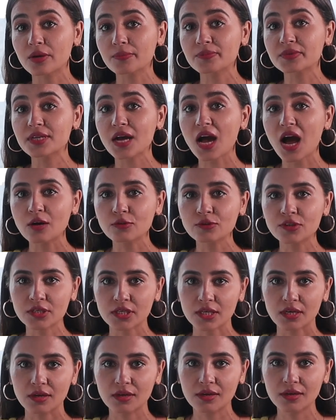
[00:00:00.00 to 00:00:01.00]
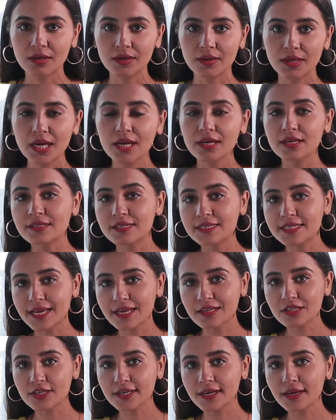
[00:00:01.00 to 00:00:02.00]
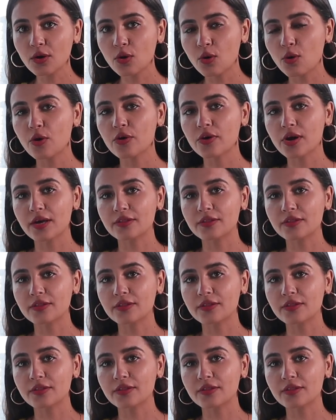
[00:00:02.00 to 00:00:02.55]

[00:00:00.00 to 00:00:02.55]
Trump's ouster, consenting or